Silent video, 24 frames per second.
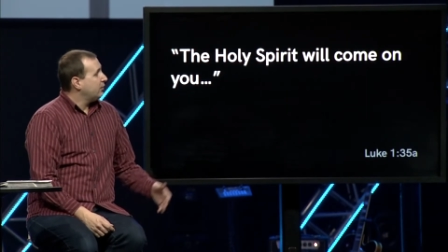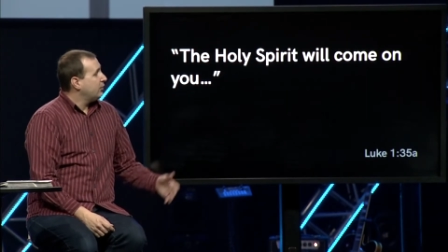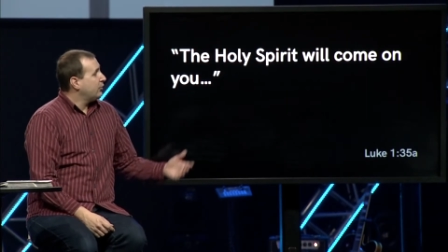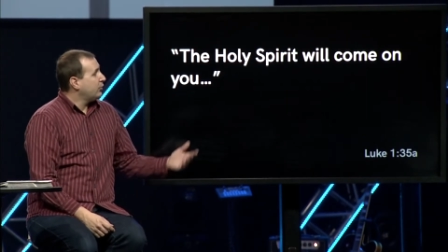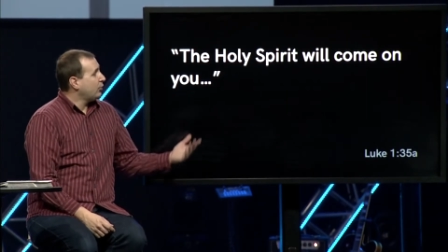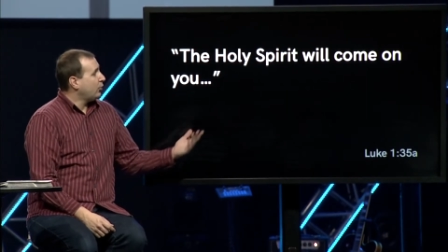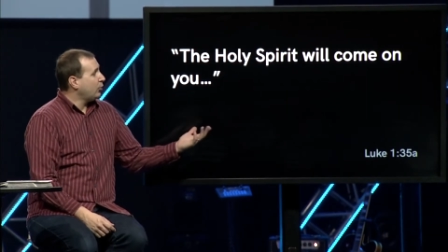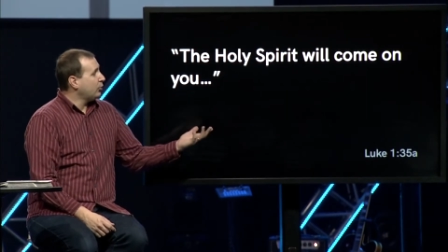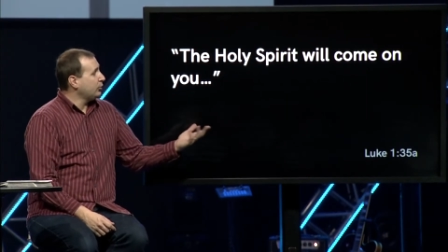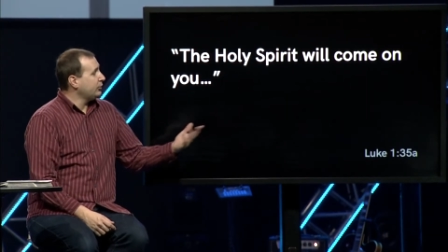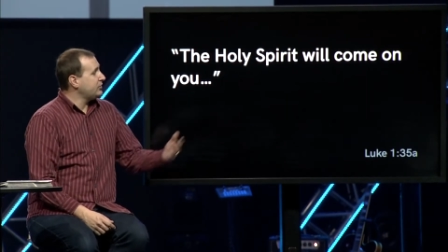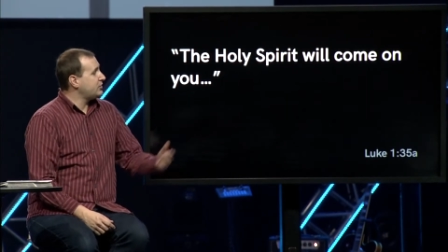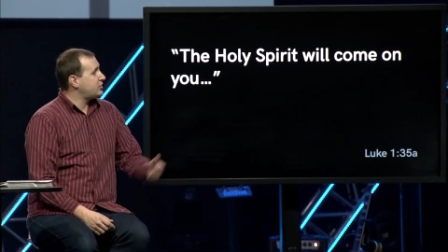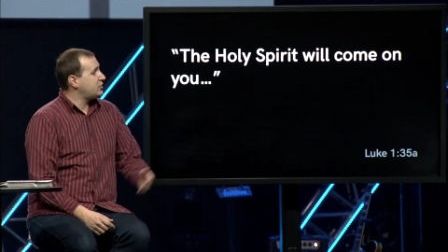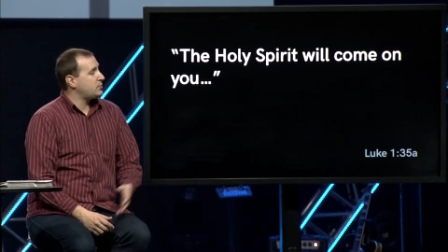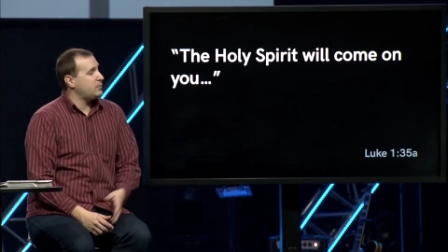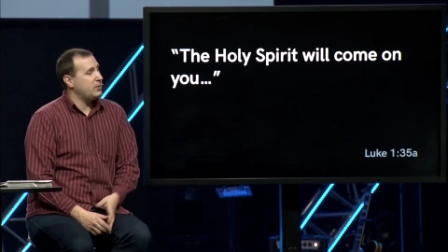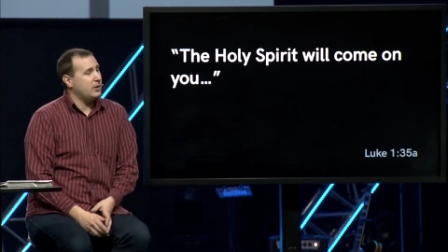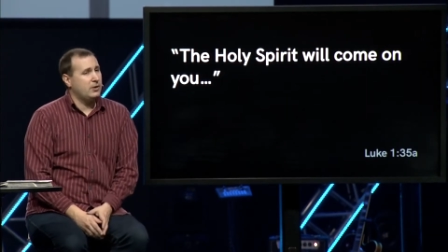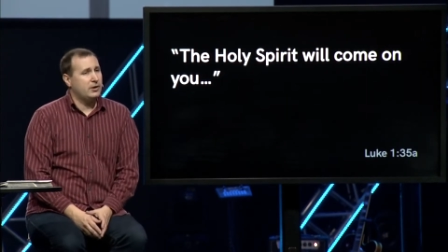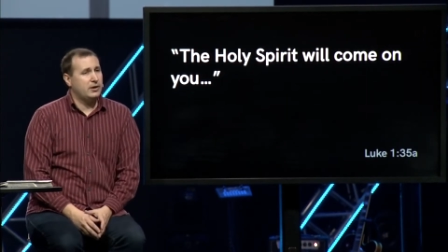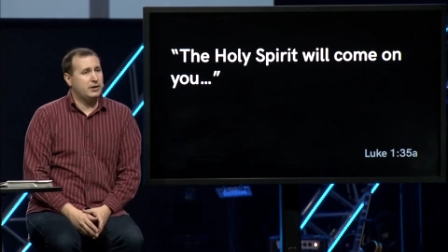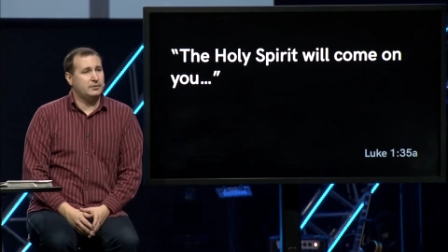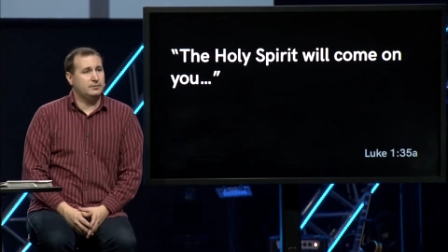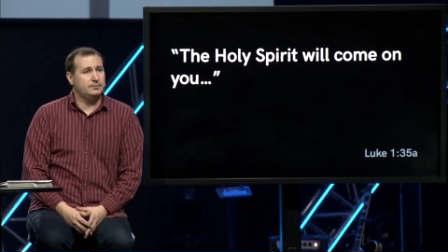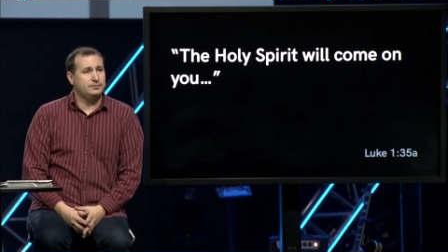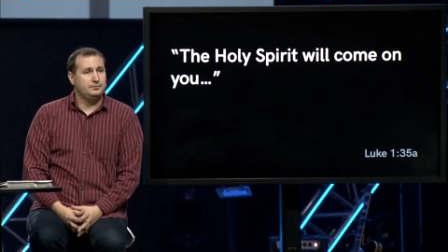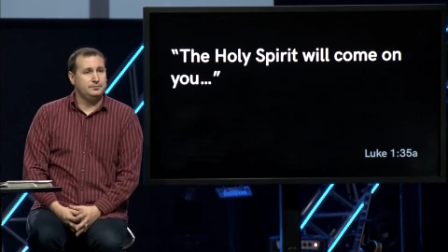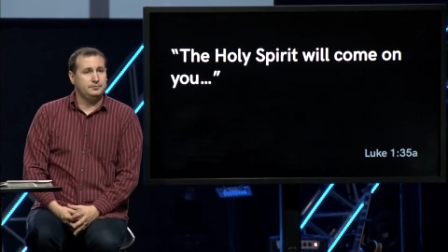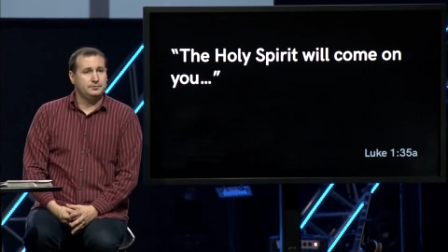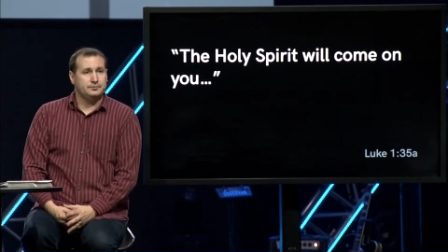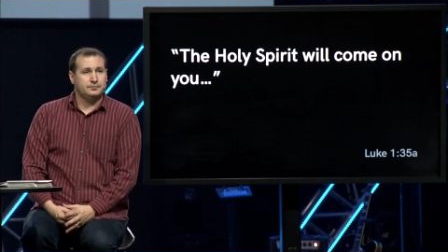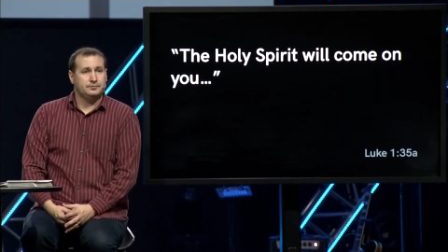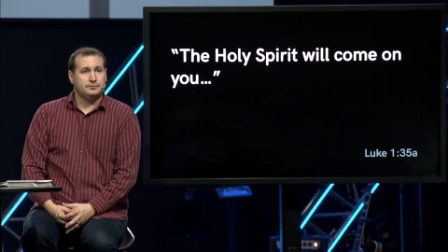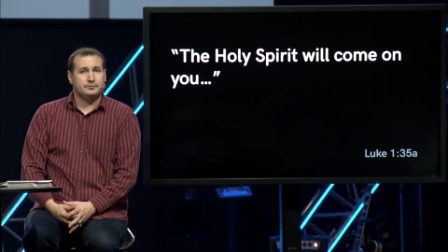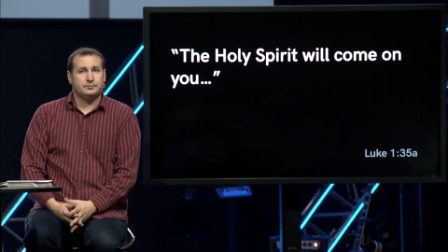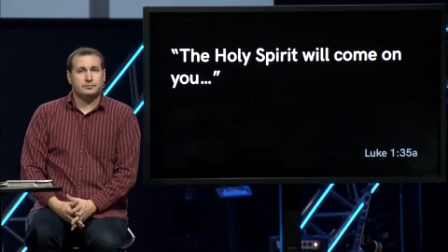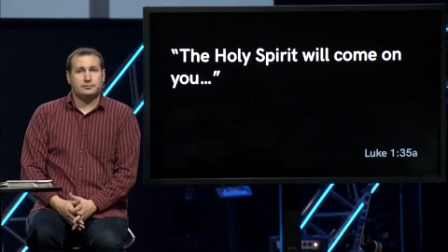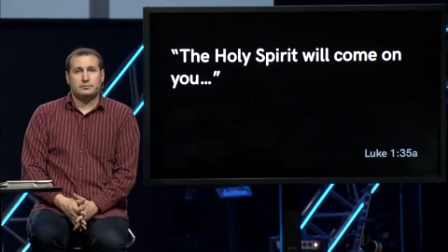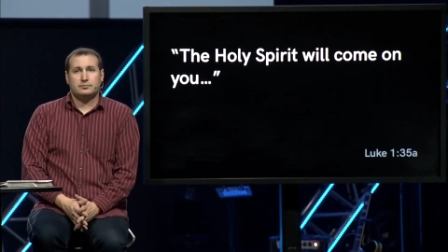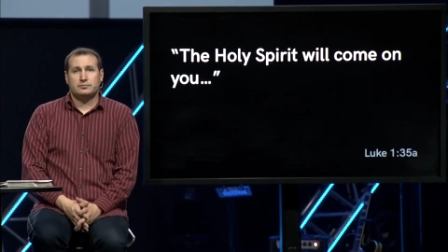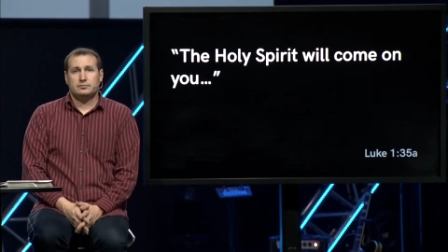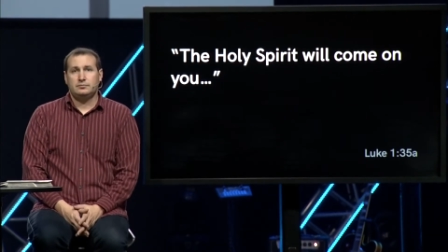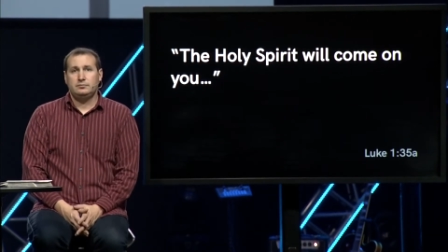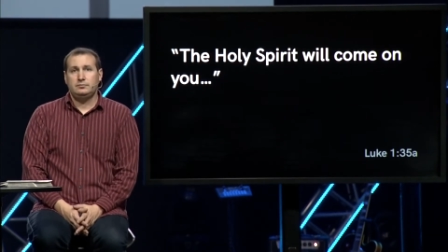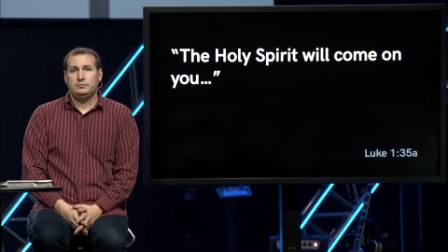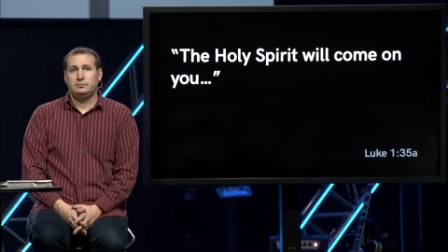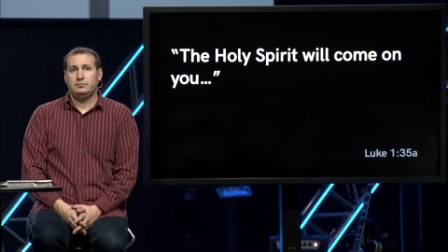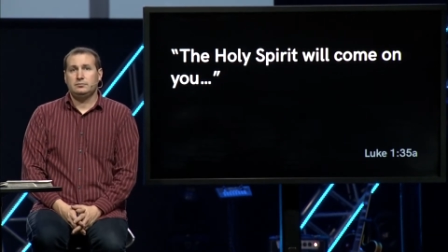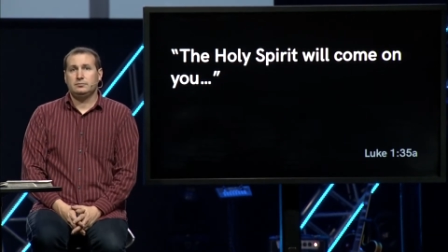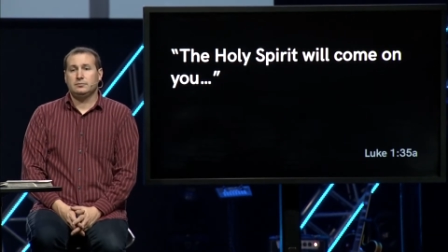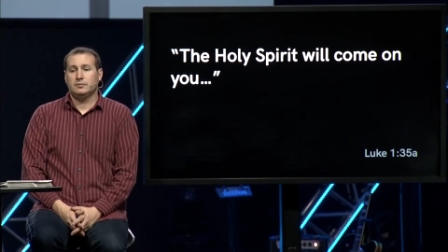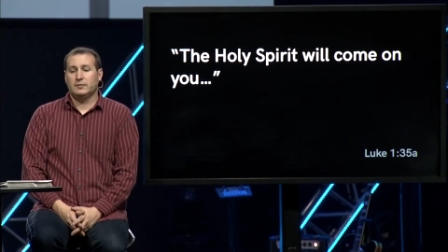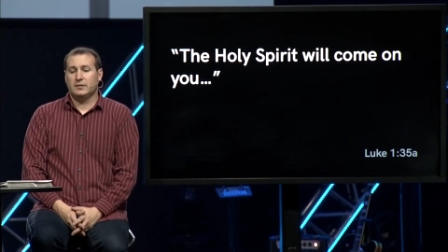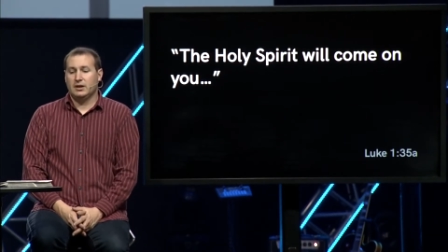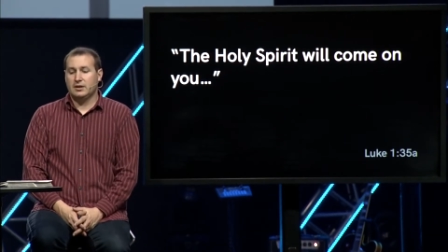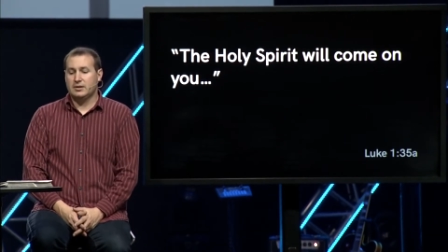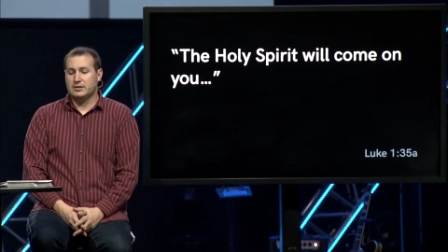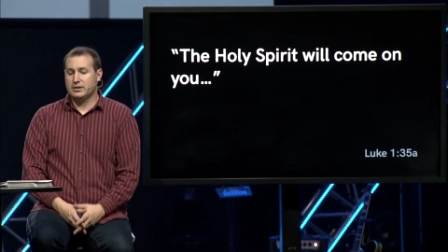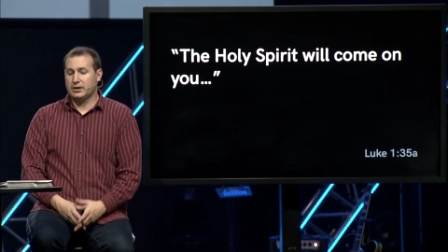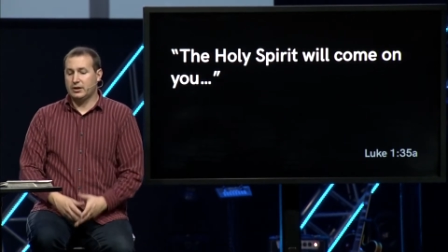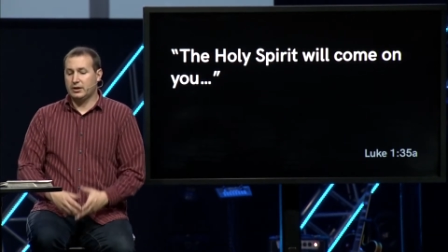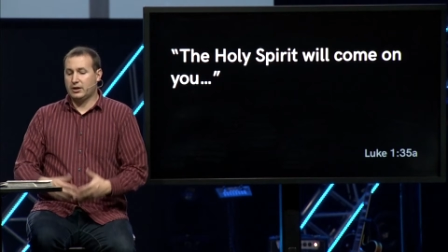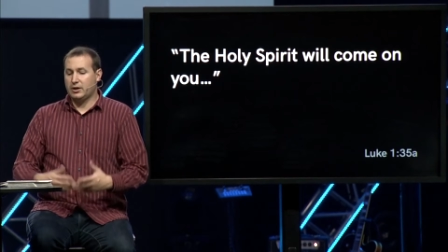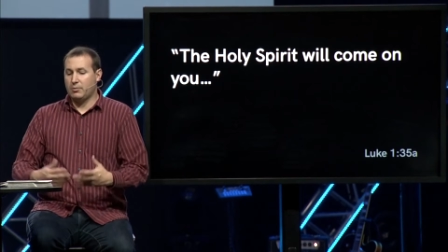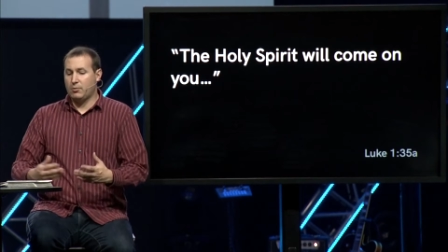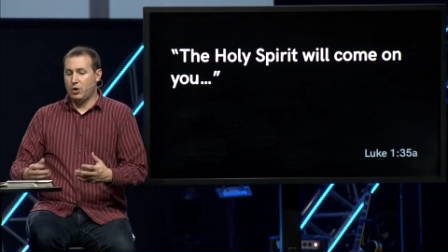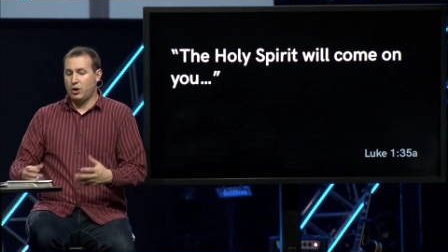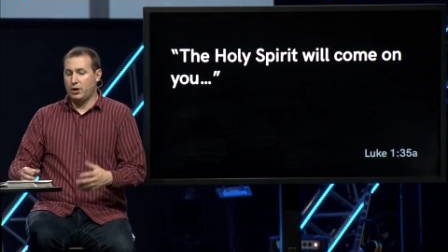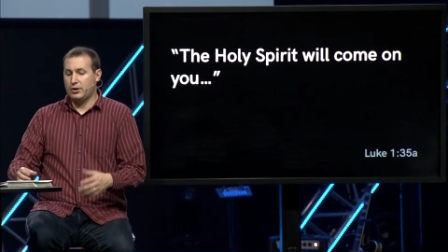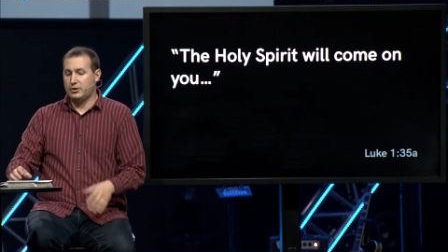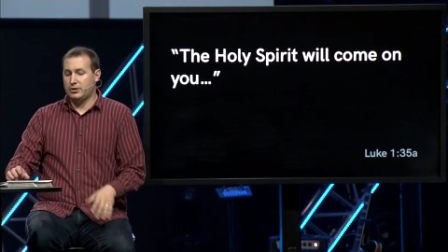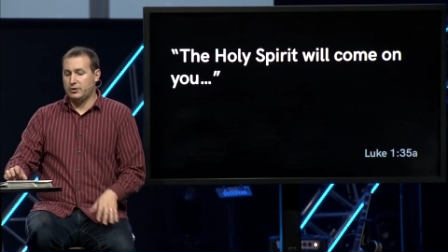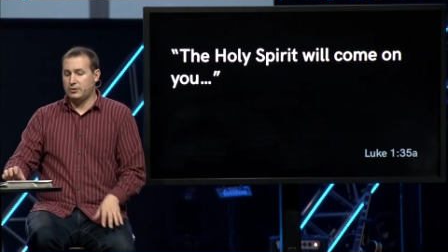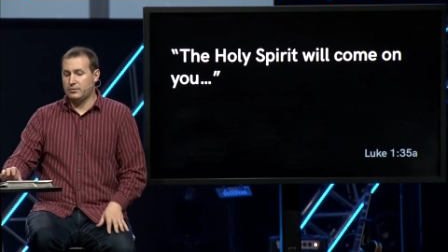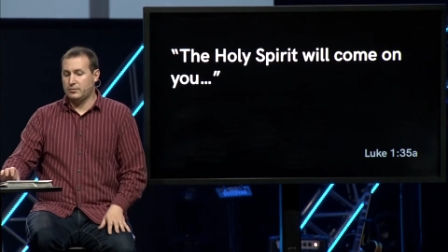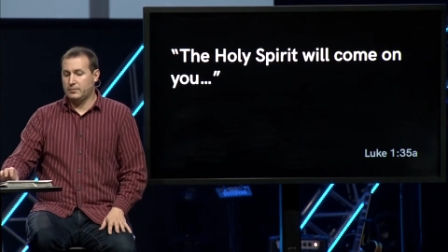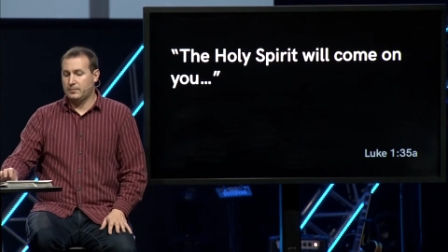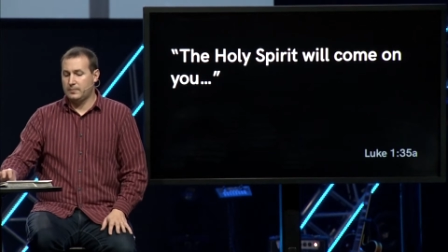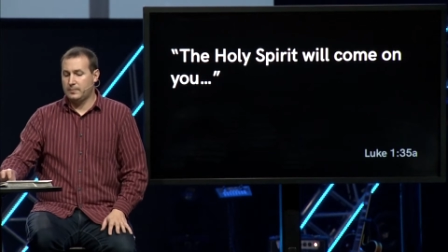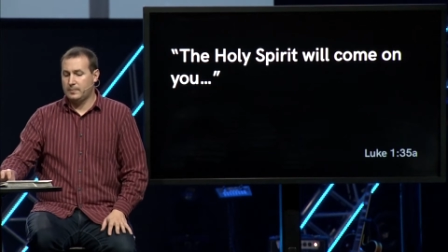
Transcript: the Holy Spirit is going to come on you.